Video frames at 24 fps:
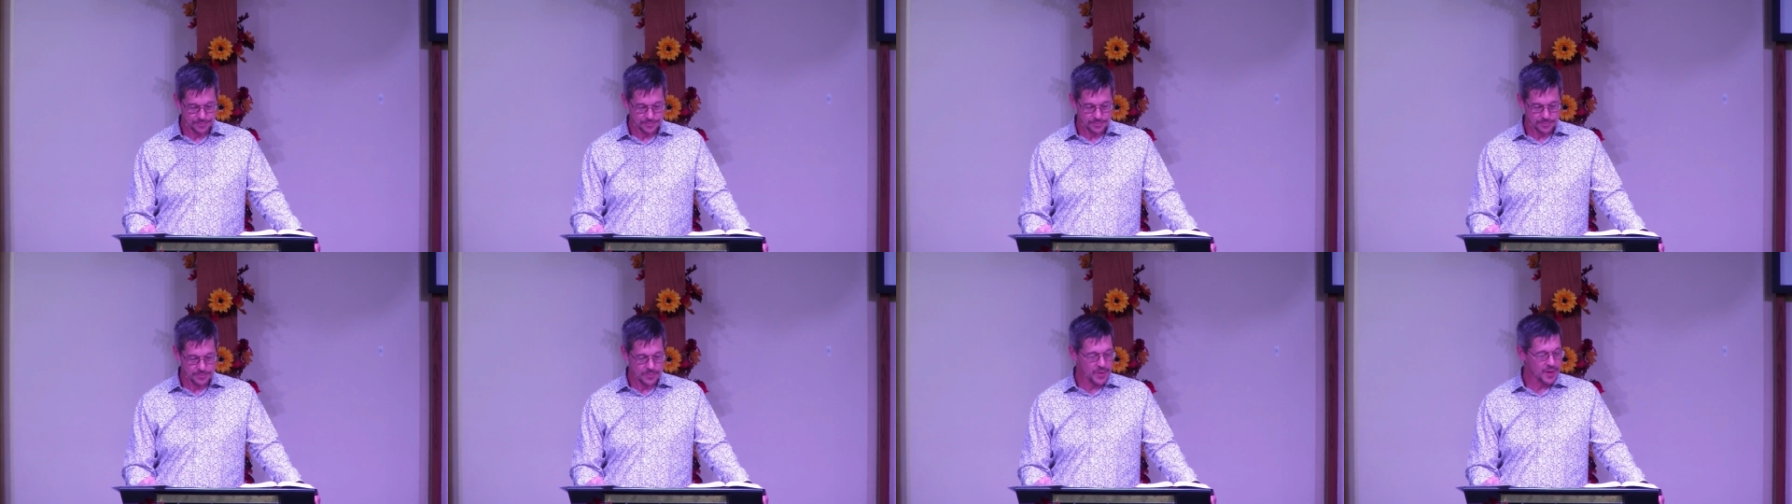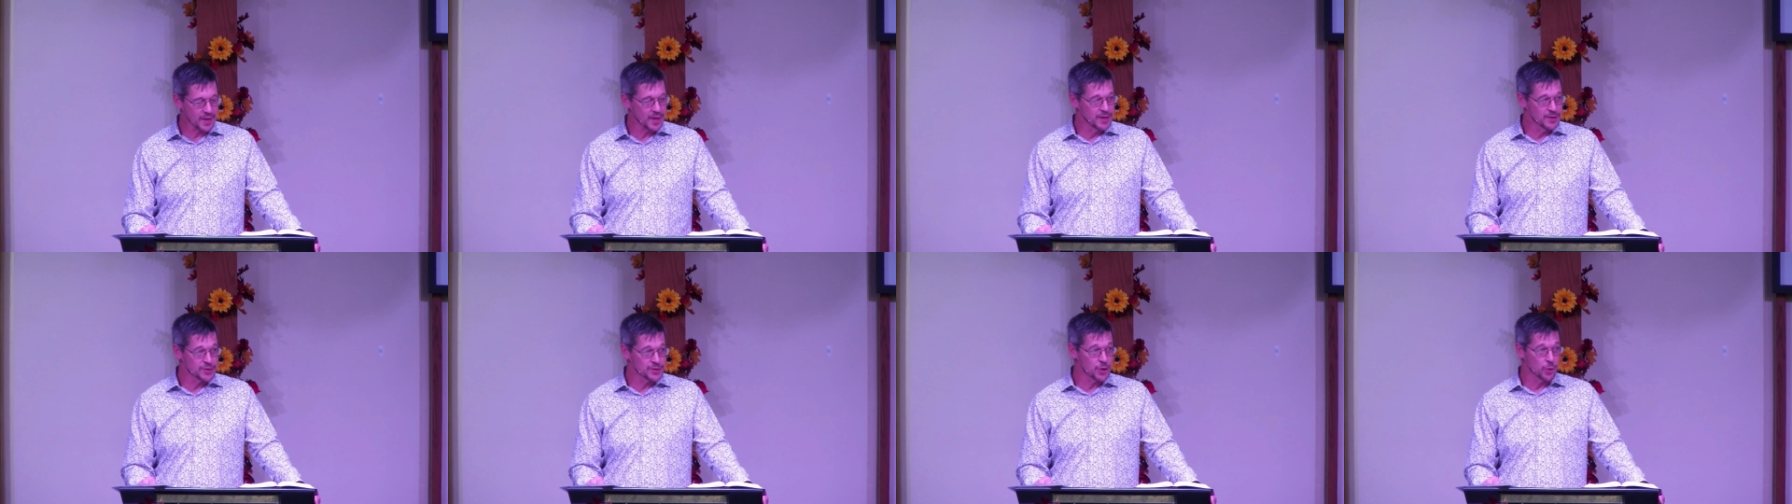And
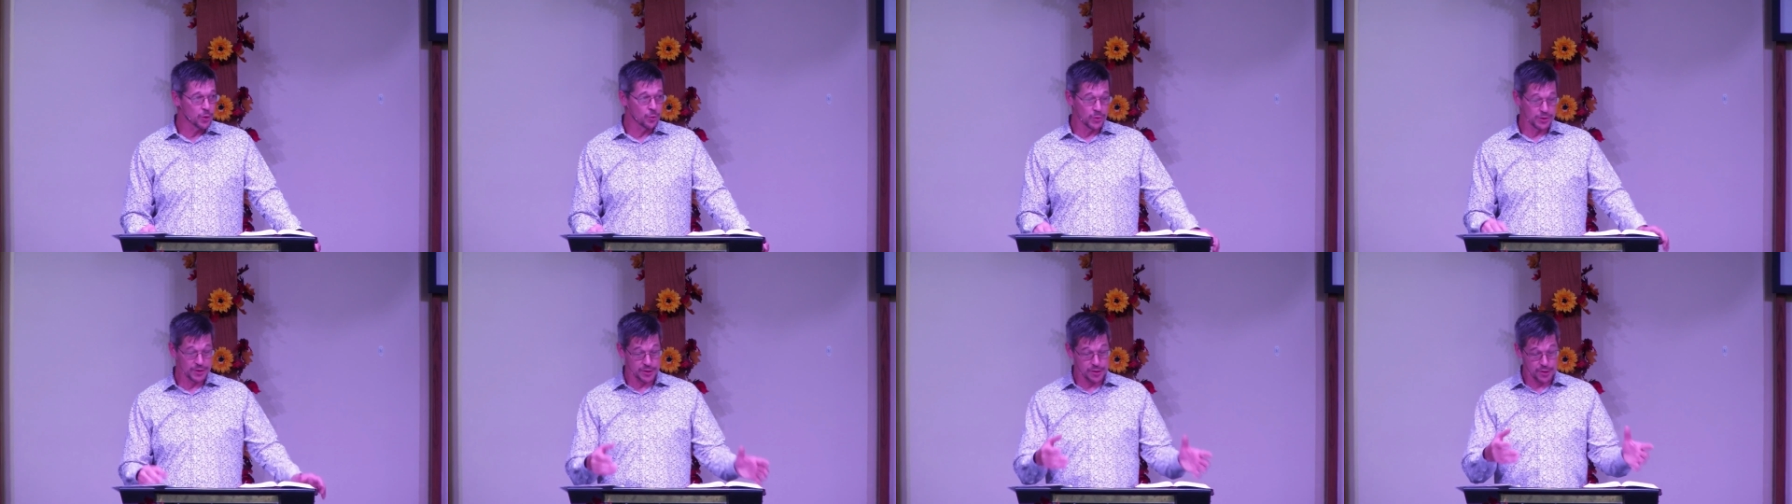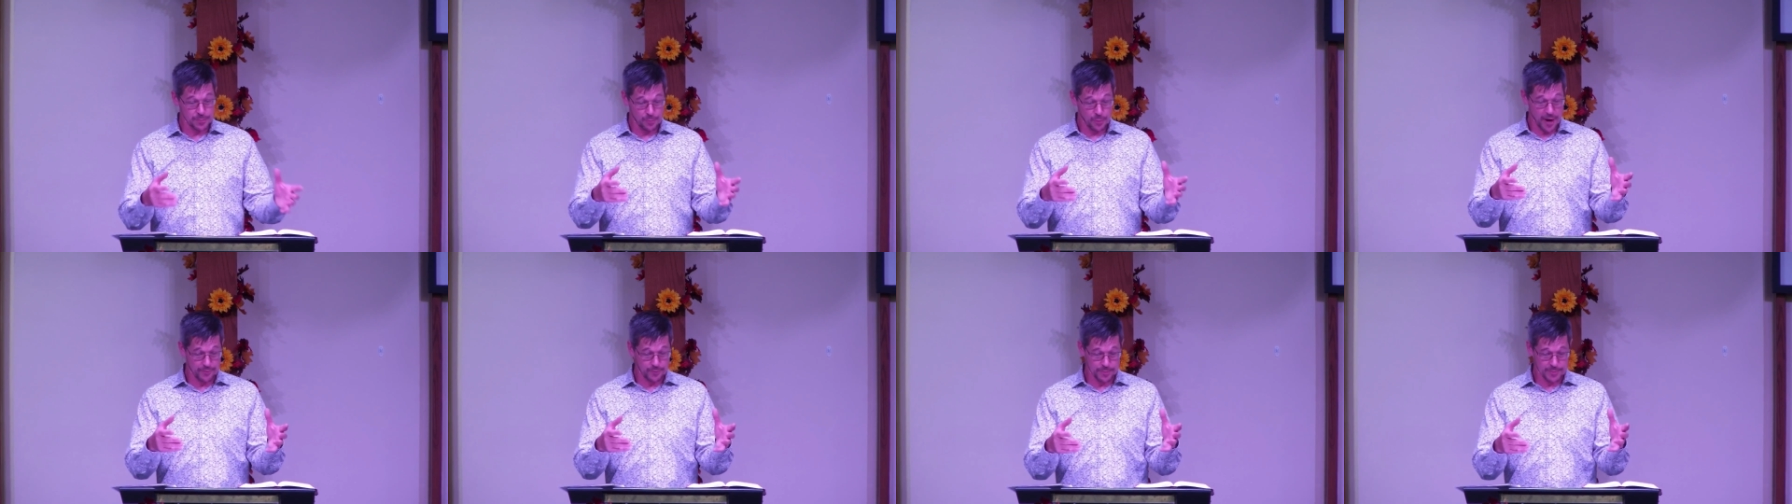so what does the
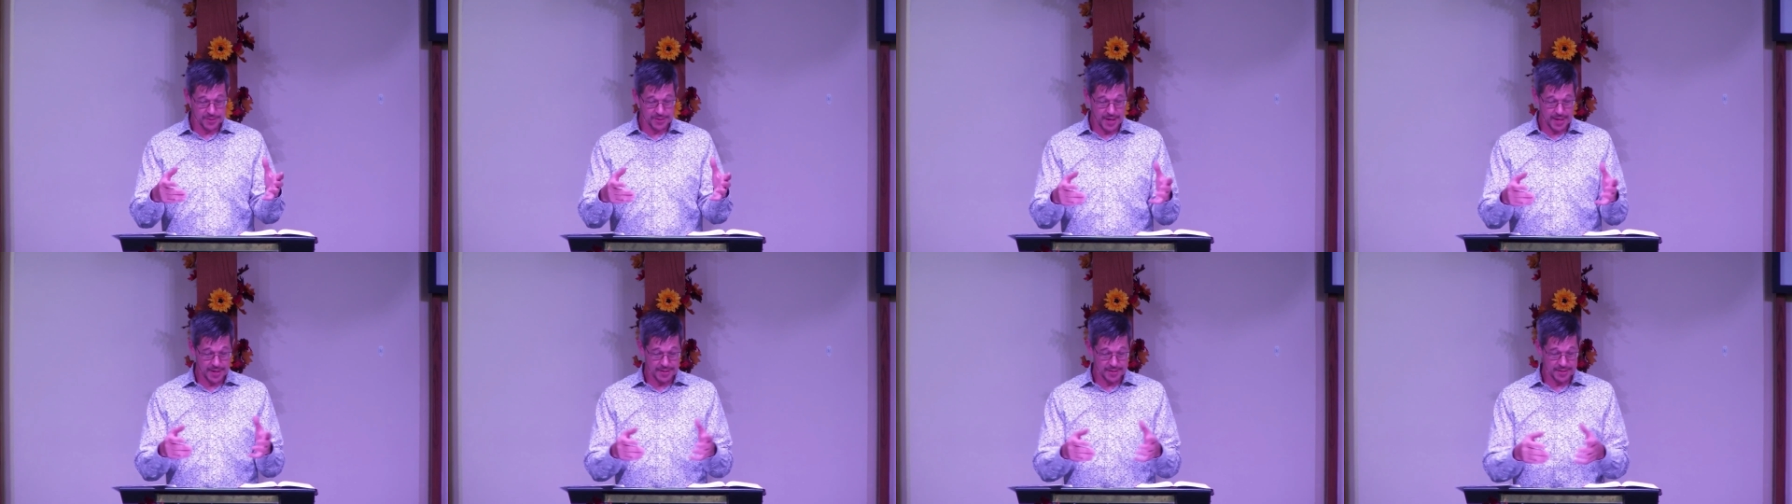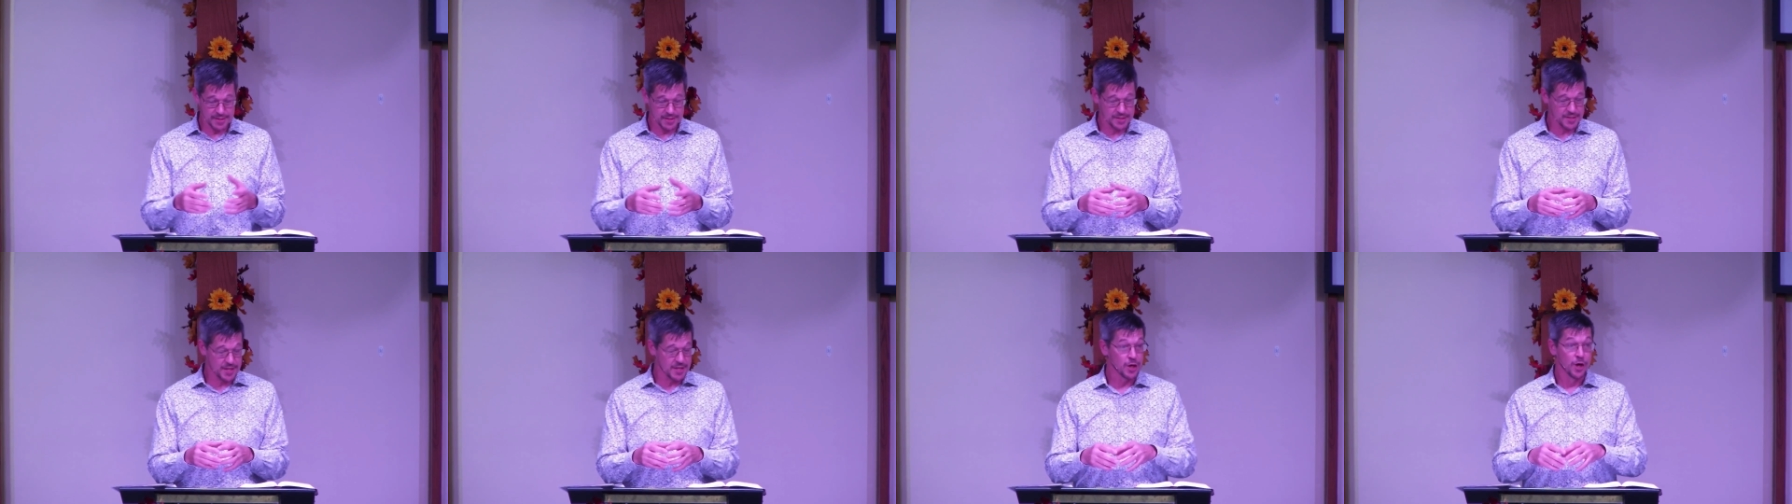proverb says? It
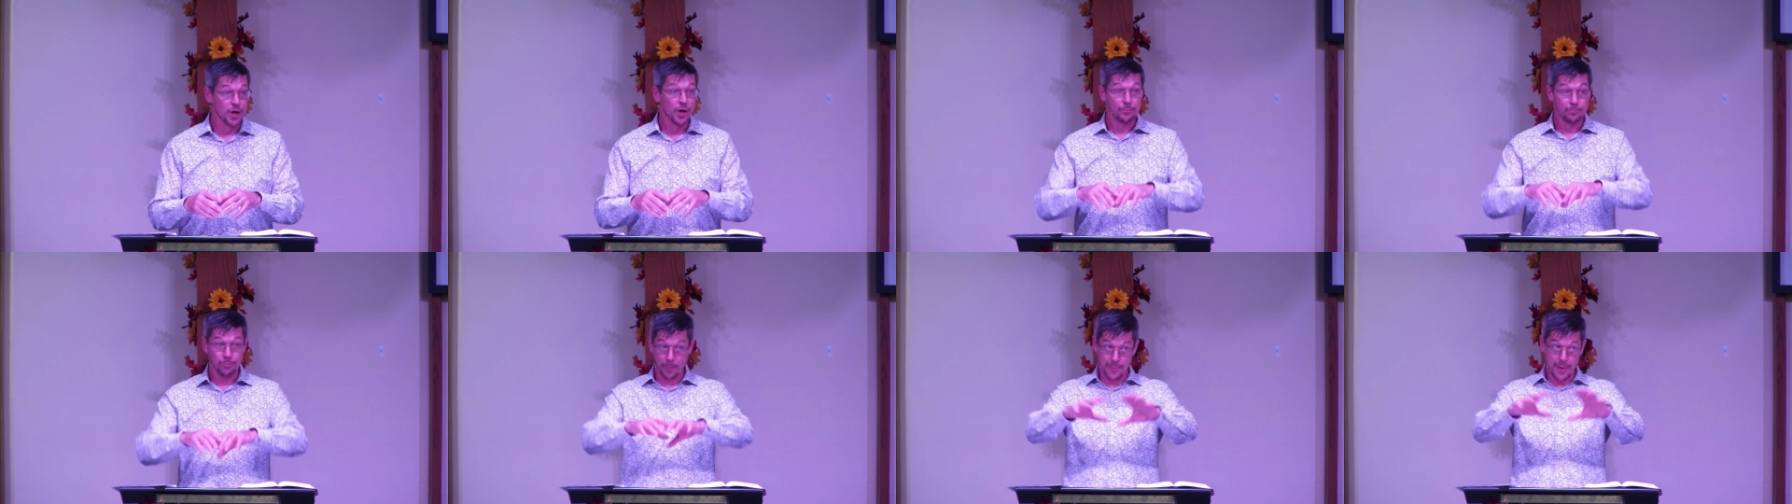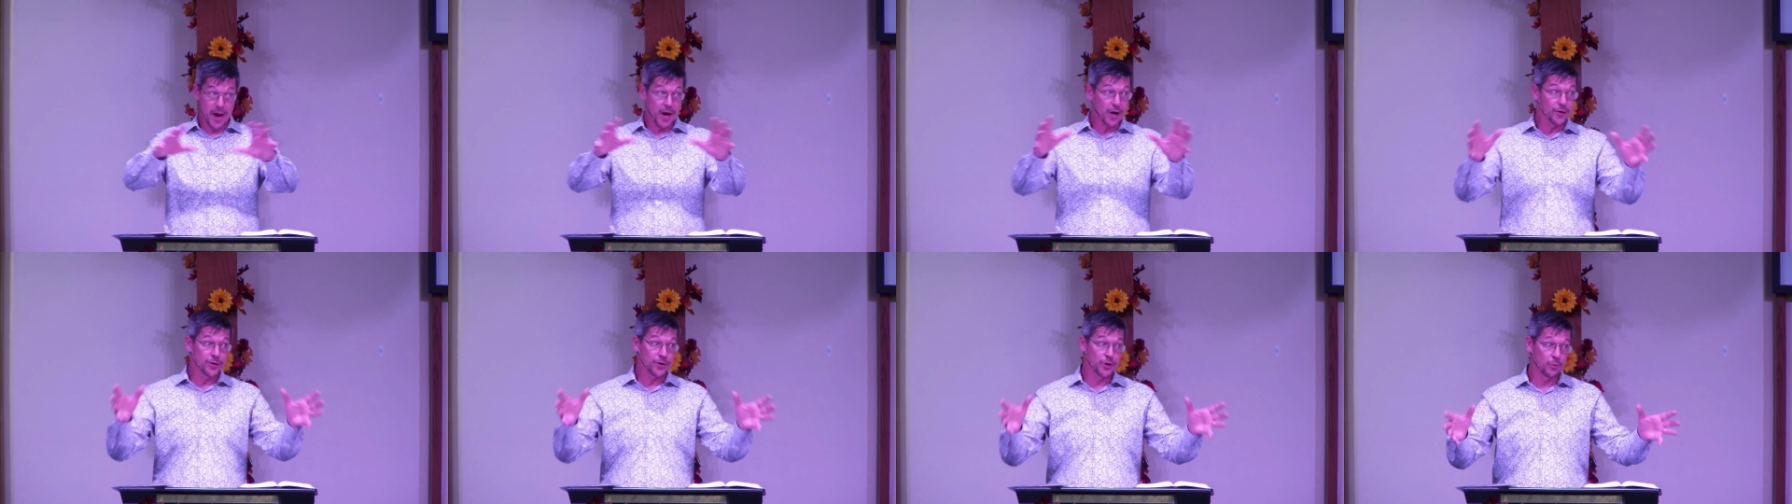says,
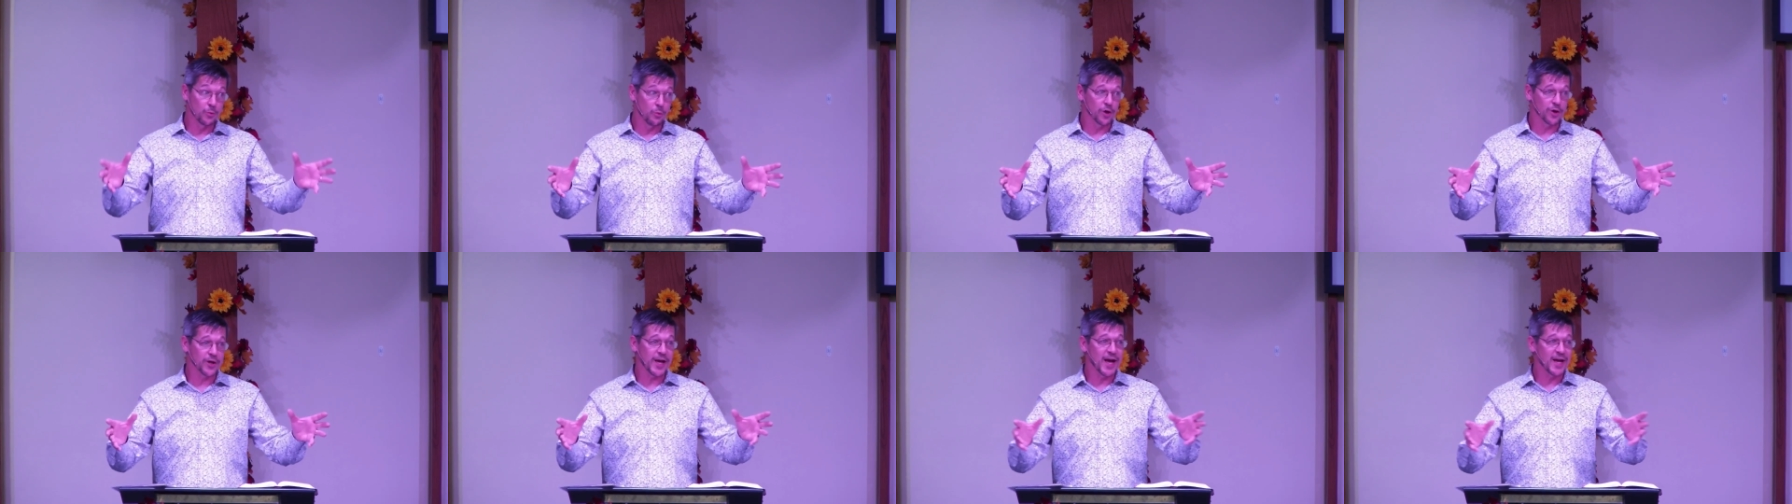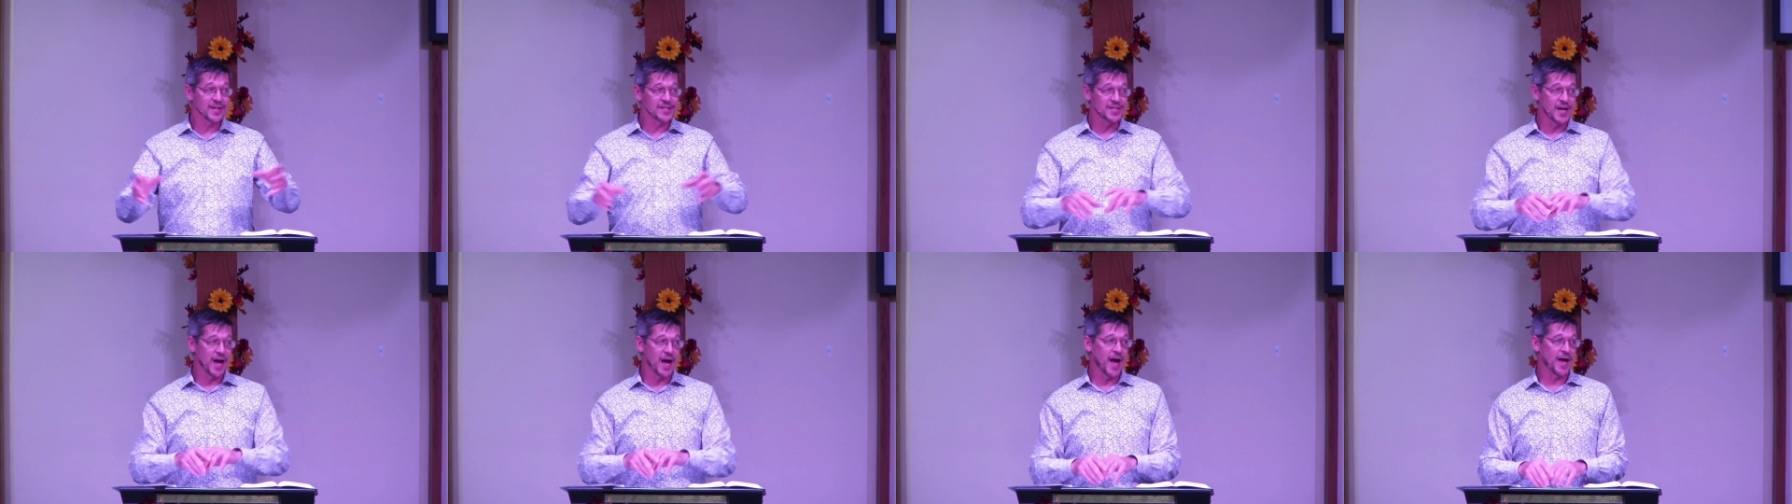"Prepare your work
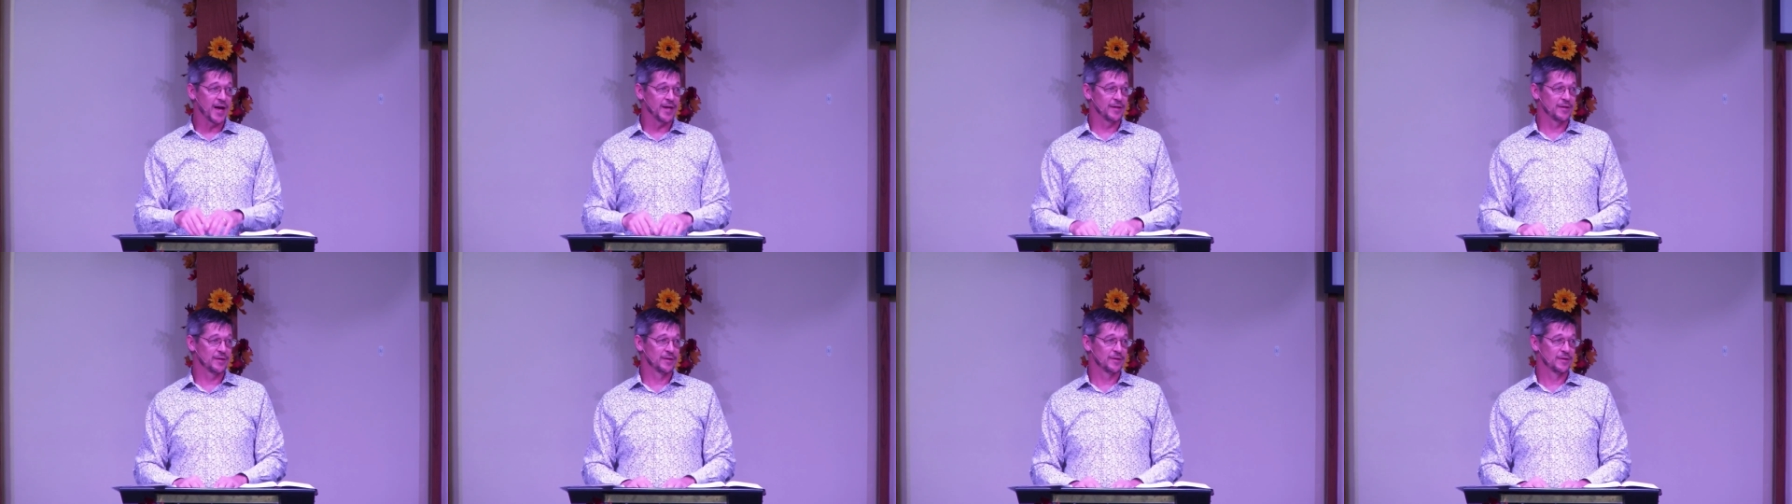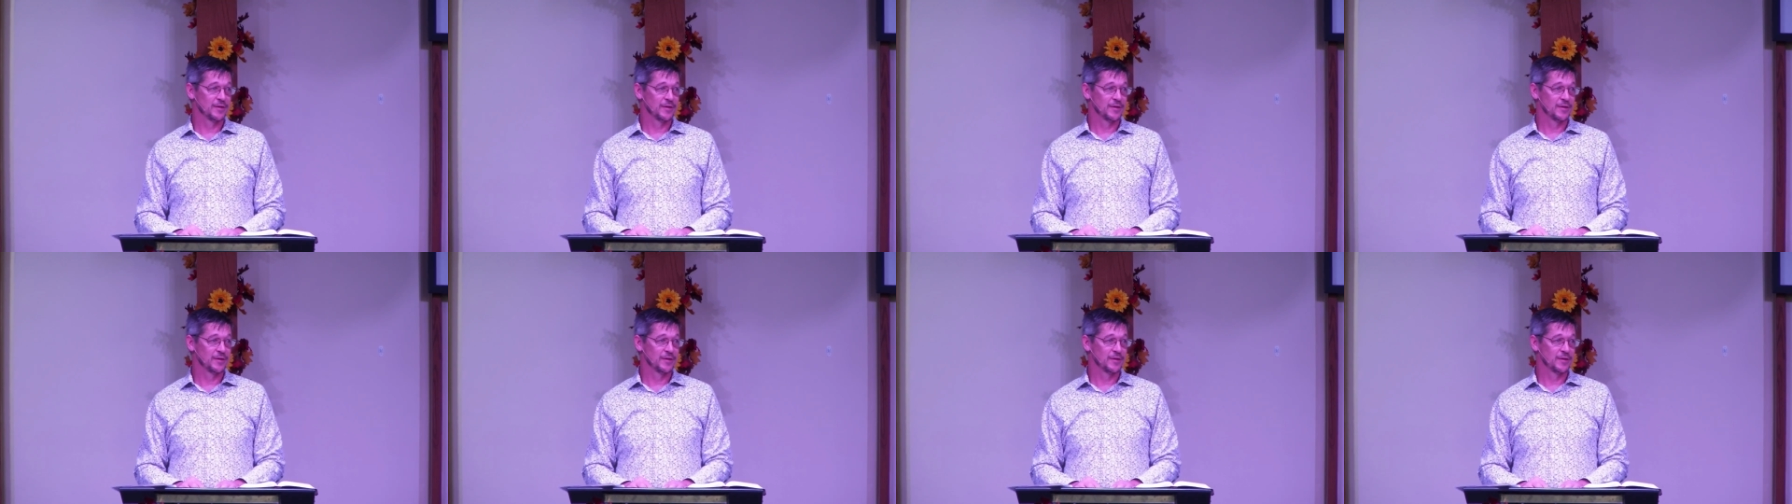outside.